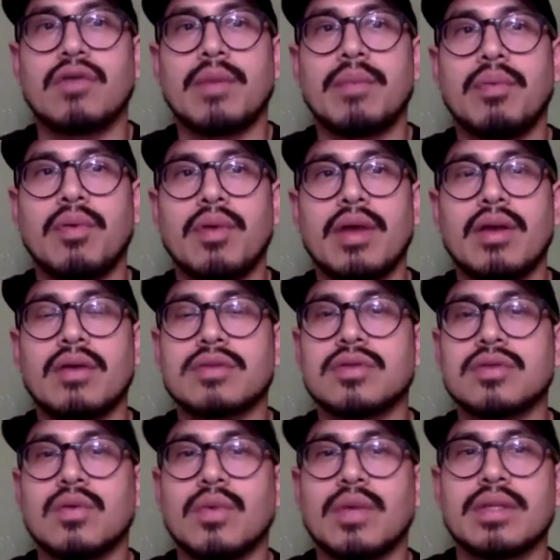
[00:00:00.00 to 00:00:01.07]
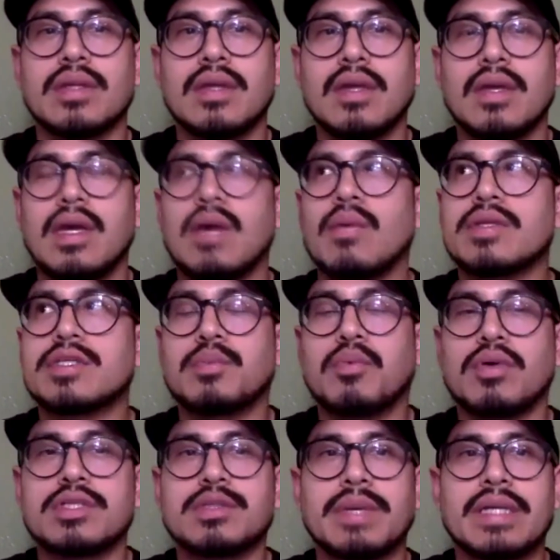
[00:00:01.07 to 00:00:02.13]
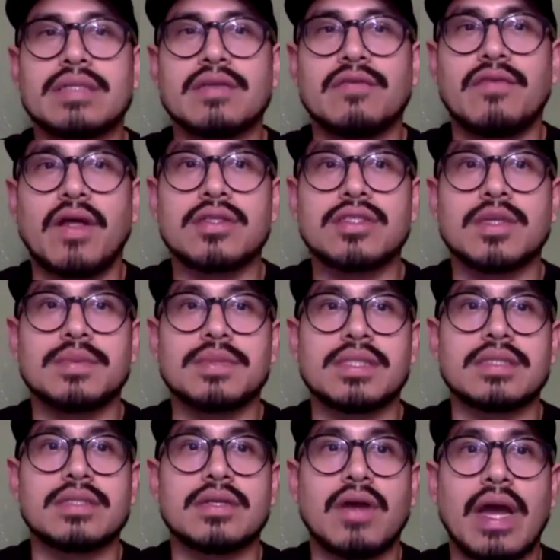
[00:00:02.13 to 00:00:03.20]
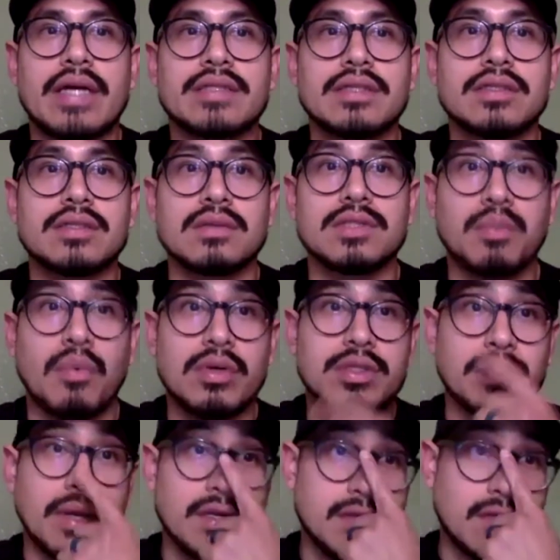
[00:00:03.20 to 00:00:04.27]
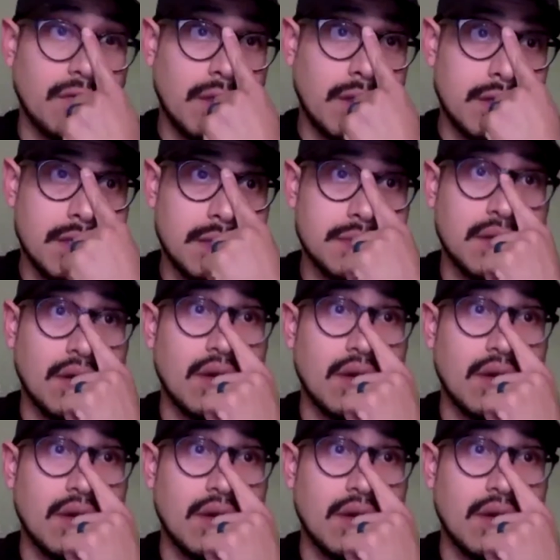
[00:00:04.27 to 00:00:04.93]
point. And also with sports medicine fellowships, there are actually some sports medicine fellowships that